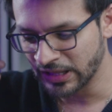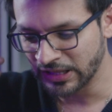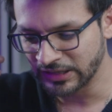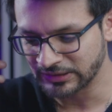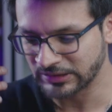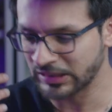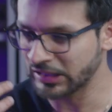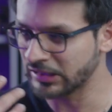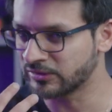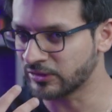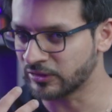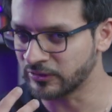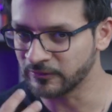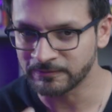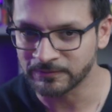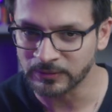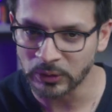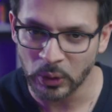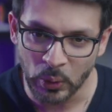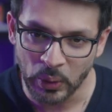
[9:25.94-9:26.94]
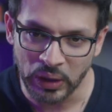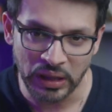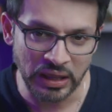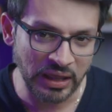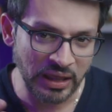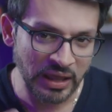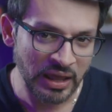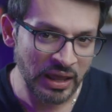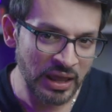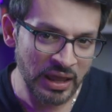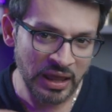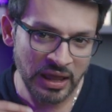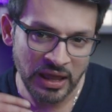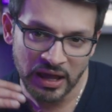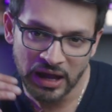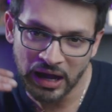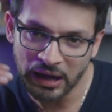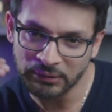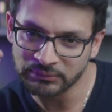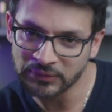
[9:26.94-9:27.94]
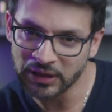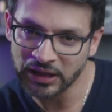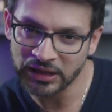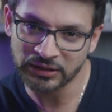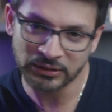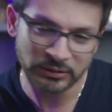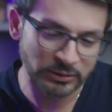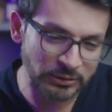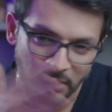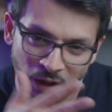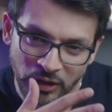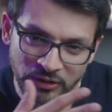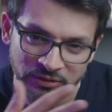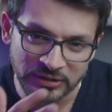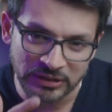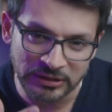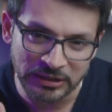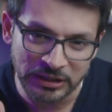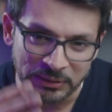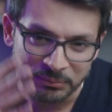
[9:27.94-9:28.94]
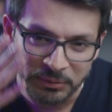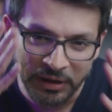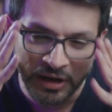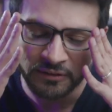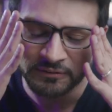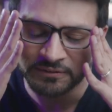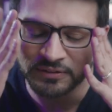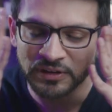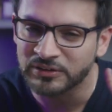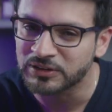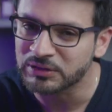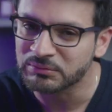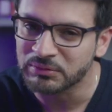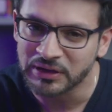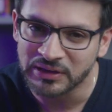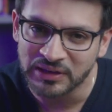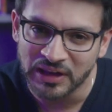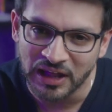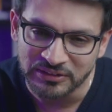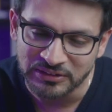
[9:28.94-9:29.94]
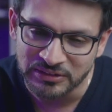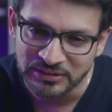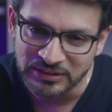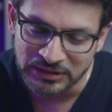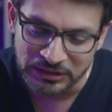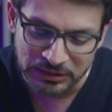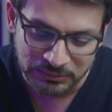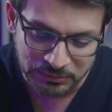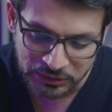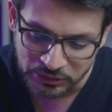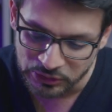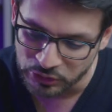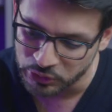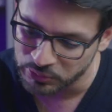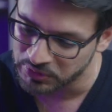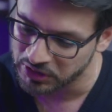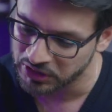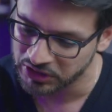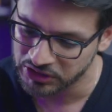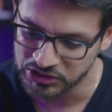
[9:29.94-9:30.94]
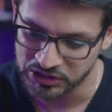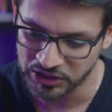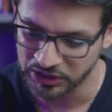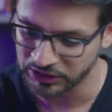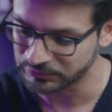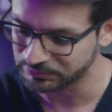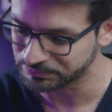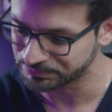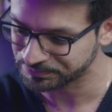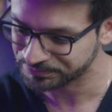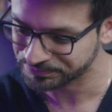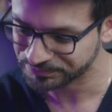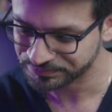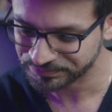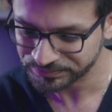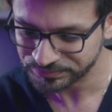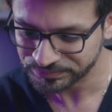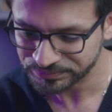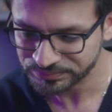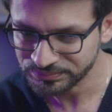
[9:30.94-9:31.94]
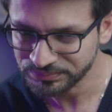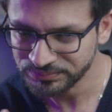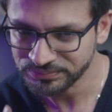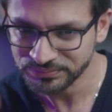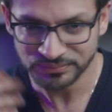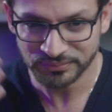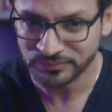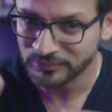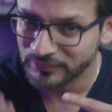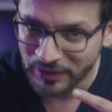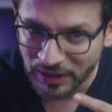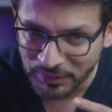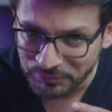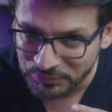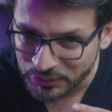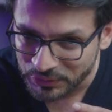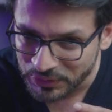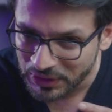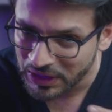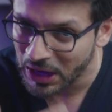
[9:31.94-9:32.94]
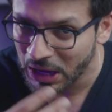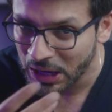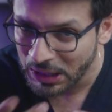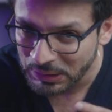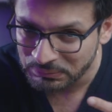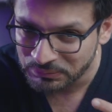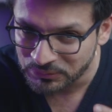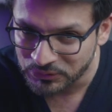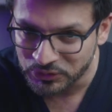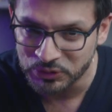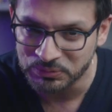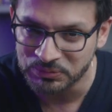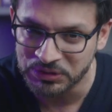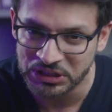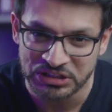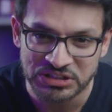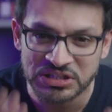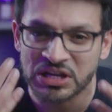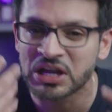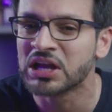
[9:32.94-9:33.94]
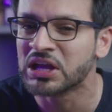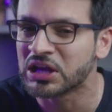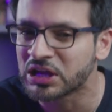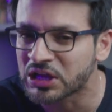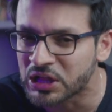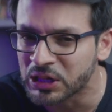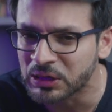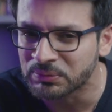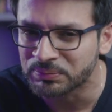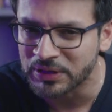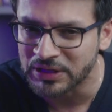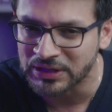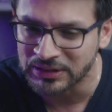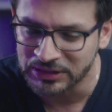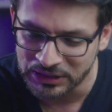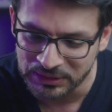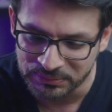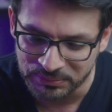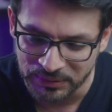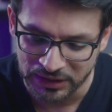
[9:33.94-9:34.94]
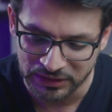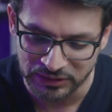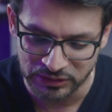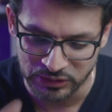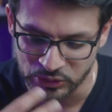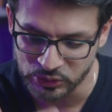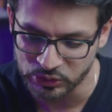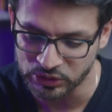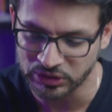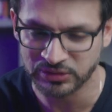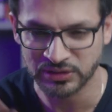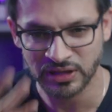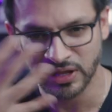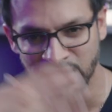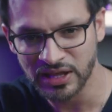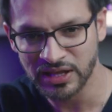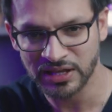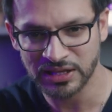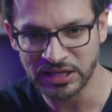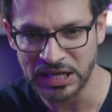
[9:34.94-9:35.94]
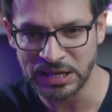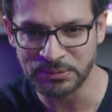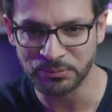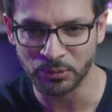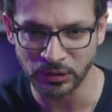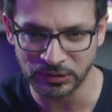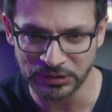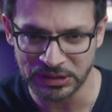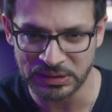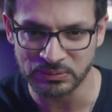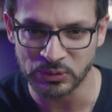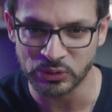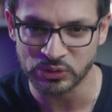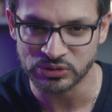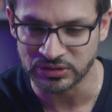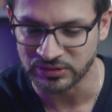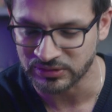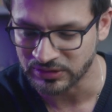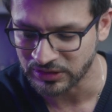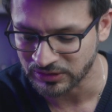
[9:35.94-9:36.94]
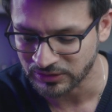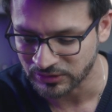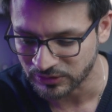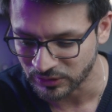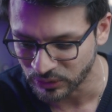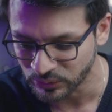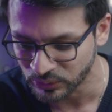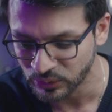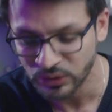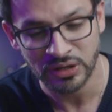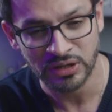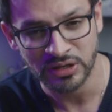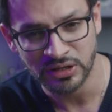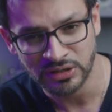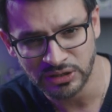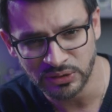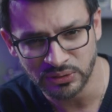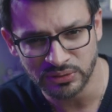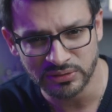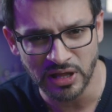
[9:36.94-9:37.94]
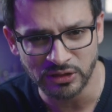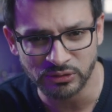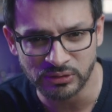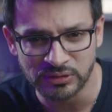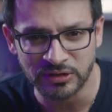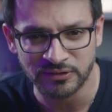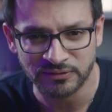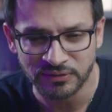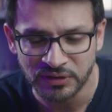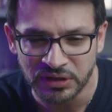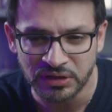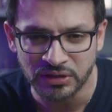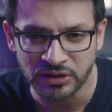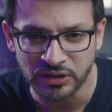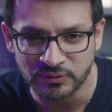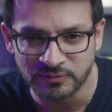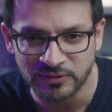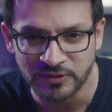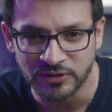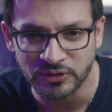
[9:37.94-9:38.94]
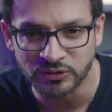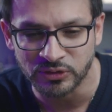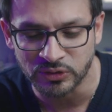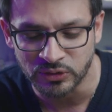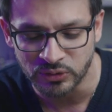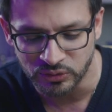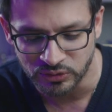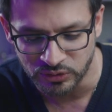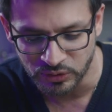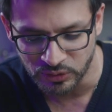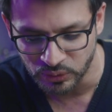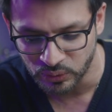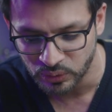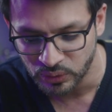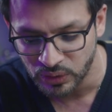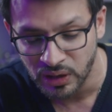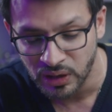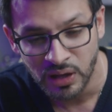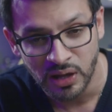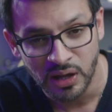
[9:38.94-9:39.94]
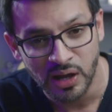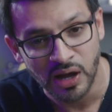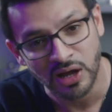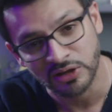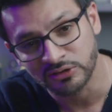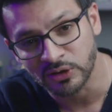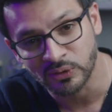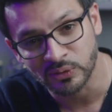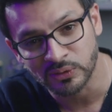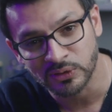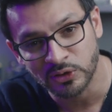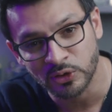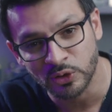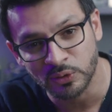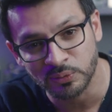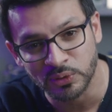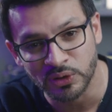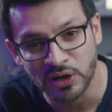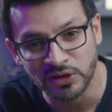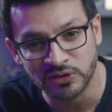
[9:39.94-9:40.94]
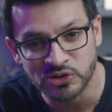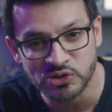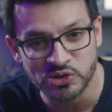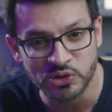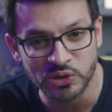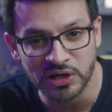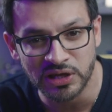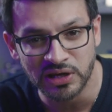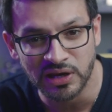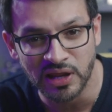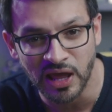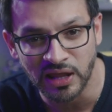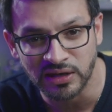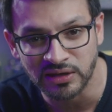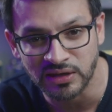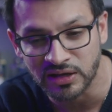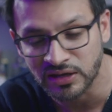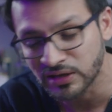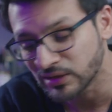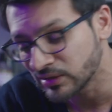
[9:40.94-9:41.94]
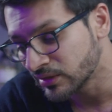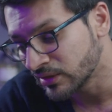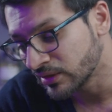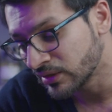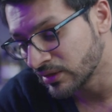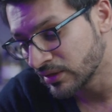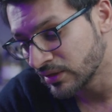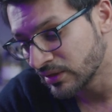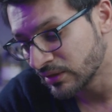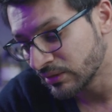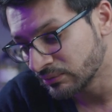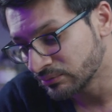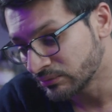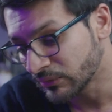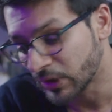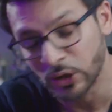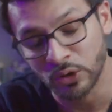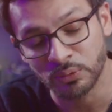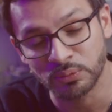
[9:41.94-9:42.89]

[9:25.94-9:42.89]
Things aren't flowing. I'm like lost a little bit. I'm fixing my glasses a little bit too much. I'm doing too much, gulping a little bit to just keep all the emotions in. So this was actually a very hard video to do. So I genuinely hope you guys enjoy it, and I hope